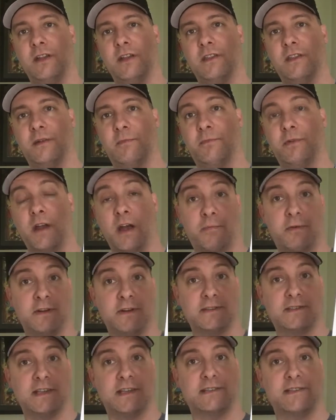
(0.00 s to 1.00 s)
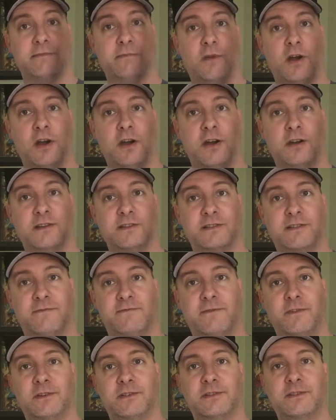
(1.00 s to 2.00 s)
The Princess of Mars, the
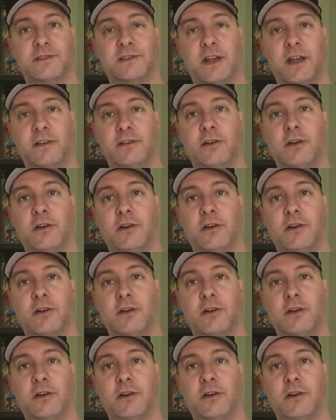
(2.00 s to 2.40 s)
first John